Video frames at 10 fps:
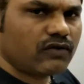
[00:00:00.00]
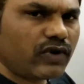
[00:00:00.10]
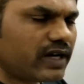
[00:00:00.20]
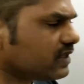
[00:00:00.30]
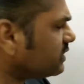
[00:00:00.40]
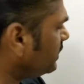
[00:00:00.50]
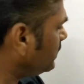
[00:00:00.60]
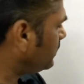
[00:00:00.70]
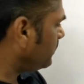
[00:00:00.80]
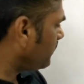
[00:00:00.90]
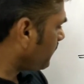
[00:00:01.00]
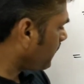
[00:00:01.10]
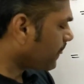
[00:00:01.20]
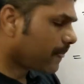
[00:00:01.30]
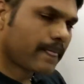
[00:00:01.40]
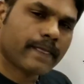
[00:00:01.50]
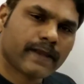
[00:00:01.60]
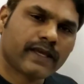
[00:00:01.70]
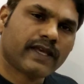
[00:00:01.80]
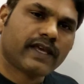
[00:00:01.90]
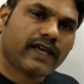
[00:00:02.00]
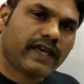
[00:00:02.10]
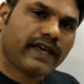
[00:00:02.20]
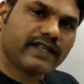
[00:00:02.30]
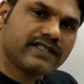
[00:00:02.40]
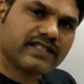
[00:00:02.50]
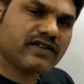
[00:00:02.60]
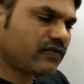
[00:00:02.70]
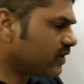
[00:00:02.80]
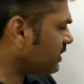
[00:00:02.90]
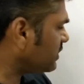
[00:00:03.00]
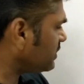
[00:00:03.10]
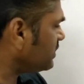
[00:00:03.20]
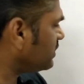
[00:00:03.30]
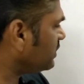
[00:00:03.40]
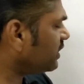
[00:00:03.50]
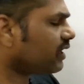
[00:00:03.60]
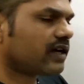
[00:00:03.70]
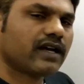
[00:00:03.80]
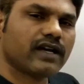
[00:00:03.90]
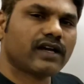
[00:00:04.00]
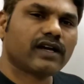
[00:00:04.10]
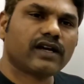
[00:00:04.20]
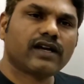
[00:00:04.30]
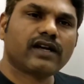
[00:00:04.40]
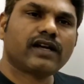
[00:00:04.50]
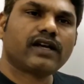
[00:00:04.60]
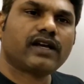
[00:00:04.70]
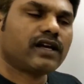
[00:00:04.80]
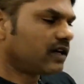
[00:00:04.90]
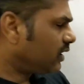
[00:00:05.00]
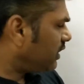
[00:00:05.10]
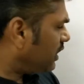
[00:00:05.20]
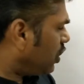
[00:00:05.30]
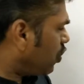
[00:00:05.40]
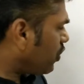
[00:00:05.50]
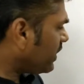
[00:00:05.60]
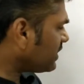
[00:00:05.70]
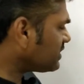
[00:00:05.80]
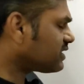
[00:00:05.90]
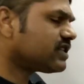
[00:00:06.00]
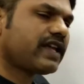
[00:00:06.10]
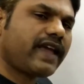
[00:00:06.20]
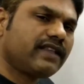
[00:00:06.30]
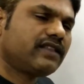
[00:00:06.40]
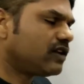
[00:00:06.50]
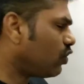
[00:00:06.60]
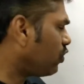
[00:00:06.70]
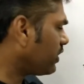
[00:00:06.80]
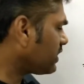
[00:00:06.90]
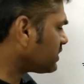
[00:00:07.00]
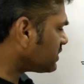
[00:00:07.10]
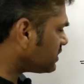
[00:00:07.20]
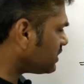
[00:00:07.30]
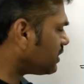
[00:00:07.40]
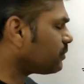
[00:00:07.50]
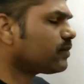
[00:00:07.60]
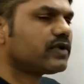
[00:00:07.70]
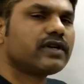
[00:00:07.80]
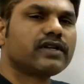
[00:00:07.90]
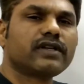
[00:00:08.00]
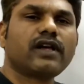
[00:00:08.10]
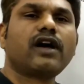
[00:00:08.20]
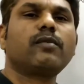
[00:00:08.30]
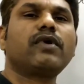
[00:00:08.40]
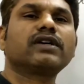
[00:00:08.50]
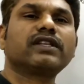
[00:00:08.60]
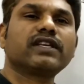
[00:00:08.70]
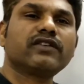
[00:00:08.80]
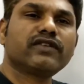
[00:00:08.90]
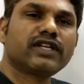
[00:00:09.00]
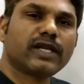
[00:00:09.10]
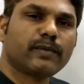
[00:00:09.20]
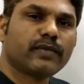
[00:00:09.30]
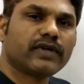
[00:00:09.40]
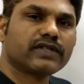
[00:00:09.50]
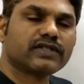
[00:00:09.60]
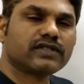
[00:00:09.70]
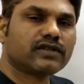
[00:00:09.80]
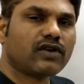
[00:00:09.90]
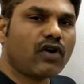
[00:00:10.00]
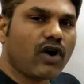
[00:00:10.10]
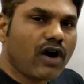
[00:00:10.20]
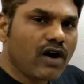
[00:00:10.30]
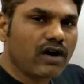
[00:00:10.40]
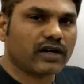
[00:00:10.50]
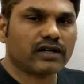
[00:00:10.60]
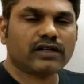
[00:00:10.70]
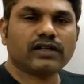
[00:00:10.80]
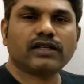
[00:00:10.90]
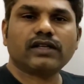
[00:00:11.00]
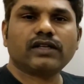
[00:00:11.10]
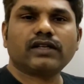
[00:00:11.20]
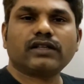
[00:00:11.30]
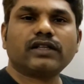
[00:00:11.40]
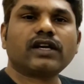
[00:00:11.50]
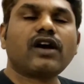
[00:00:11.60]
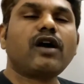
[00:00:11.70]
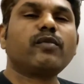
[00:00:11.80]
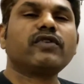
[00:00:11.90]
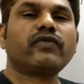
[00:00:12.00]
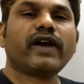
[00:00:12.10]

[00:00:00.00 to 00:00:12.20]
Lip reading: What I said, HCF is the lowest, either lowest number among the given numbers or the common